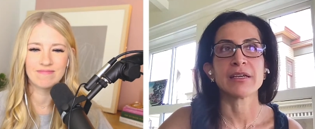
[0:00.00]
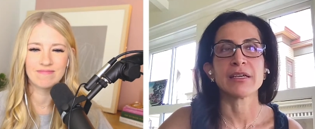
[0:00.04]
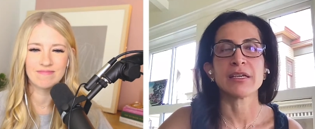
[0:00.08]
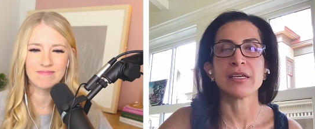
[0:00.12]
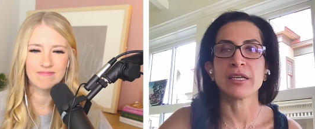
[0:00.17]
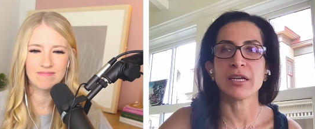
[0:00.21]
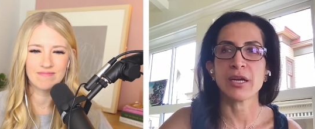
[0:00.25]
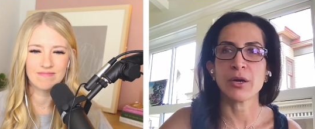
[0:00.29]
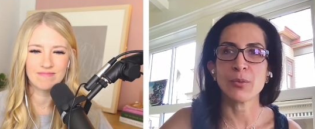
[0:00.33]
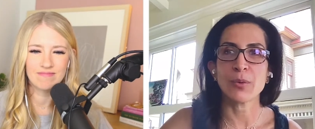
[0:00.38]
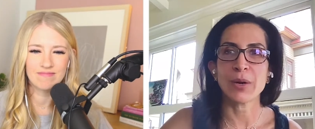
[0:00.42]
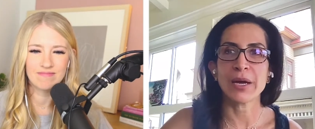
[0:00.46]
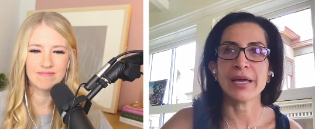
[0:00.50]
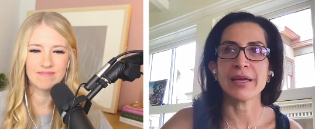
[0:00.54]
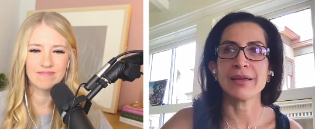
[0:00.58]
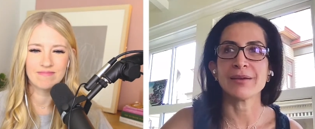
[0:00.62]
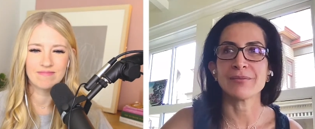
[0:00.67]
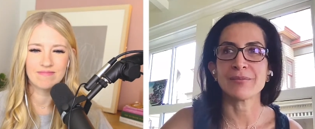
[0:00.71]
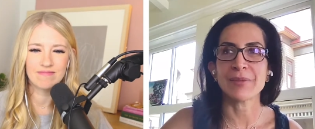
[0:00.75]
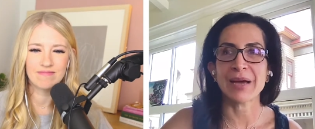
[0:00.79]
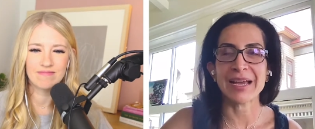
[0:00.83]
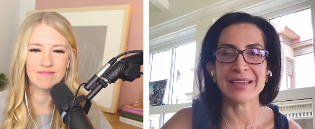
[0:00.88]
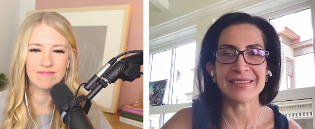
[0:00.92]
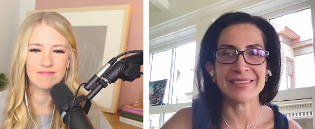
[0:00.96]
Speaker 1: you know what,
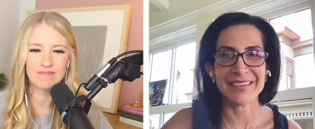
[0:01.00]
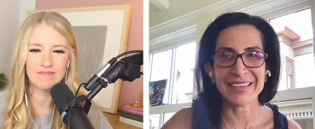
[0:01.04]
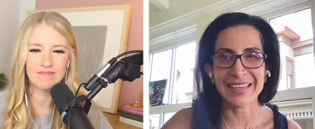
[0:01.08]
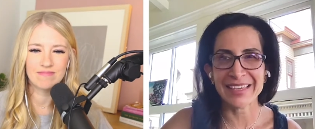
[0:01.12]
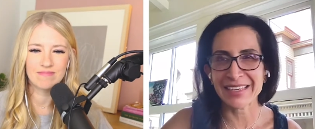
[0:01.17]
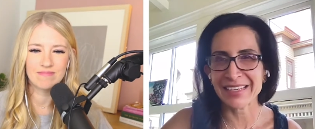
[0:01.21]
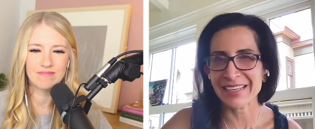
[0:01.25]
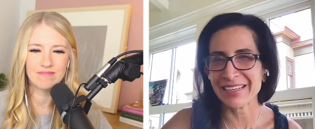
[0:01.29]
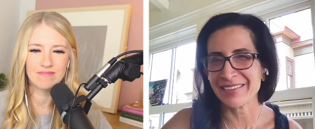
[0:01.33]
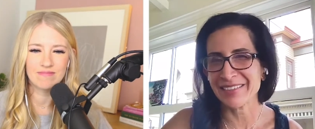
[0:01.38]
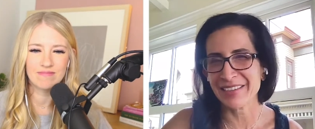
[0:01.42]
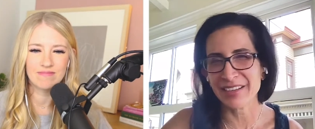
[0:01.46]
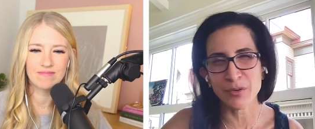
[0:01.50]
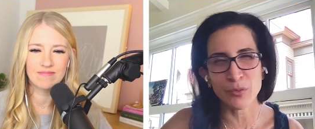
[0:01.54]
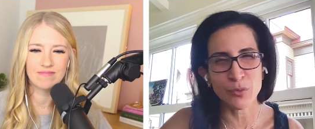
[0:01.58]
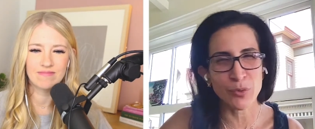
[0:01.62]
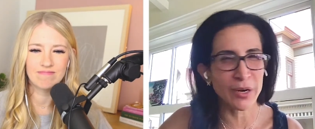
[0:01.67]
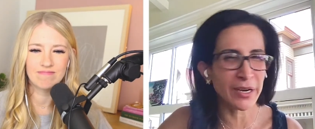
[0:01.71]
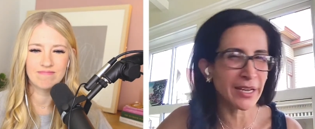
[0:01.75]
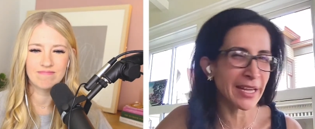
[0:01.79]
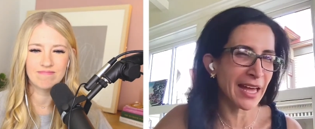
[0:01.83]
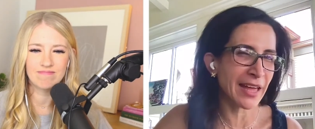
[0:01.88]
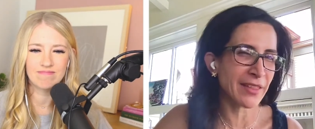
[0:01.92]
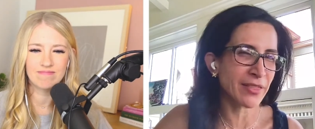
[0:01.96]
I did, it didn't
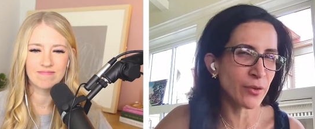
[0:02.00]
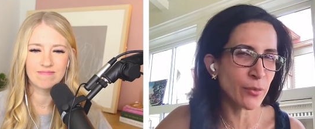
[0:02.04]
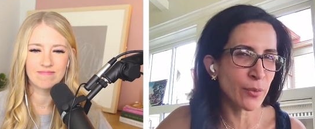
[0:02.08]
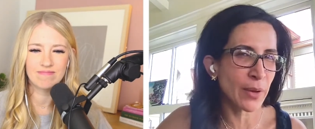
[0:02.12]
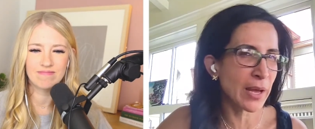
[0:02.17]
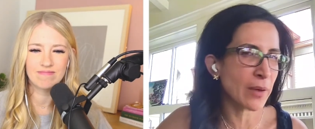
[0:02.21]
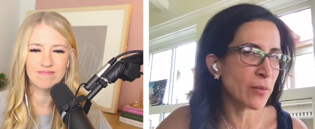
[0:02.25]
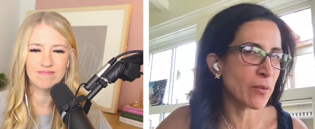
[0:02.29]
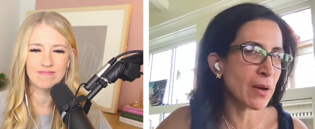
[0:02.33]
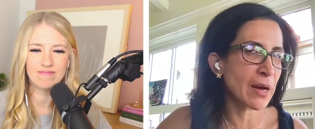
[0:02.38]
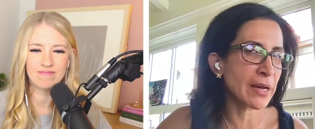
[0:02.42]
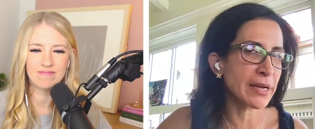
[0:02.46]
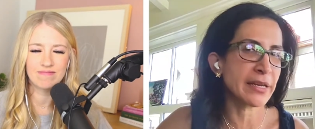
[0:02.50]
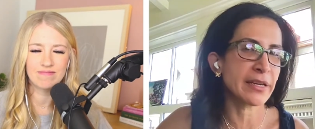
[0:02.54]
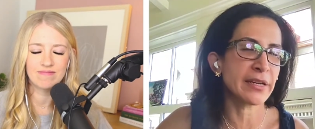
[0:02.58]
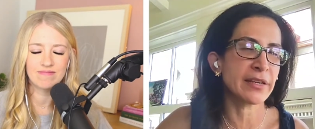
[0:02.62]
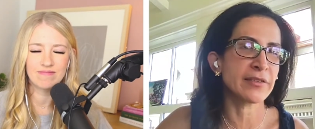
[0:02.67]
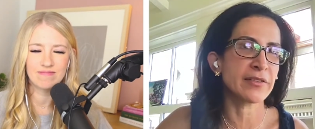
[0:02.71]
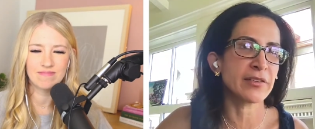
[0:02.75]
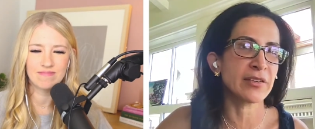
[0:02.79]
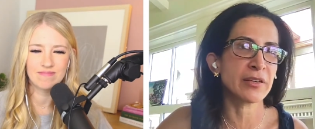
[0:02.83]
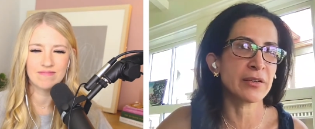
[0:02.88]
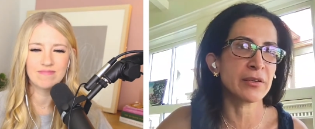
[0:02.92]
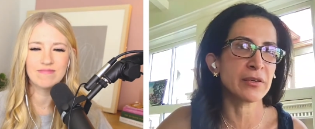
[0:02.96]
work out the way I wanted
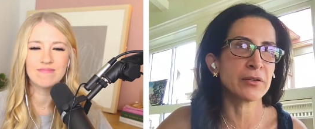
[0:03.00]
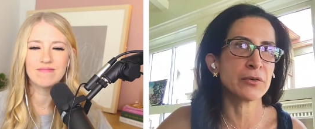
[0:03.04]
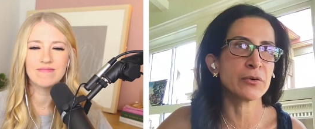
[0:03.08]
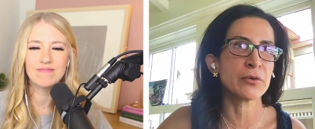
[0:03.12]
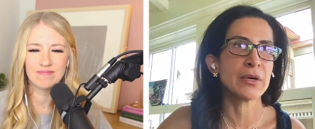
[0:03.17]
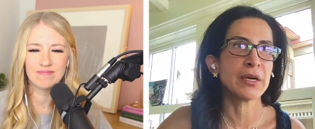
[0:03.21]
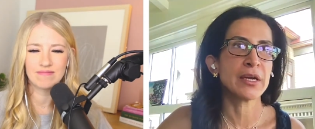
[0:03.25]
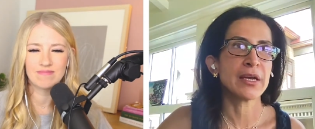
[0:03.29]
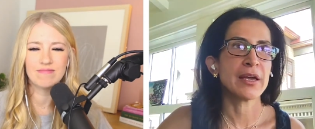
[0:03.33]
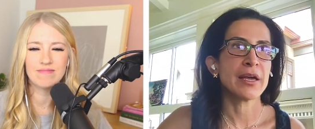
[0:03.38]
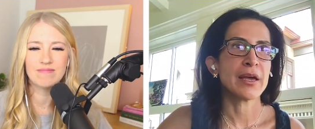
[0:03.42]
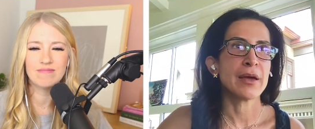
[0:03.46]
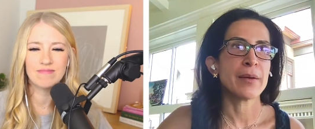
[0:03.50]
it to,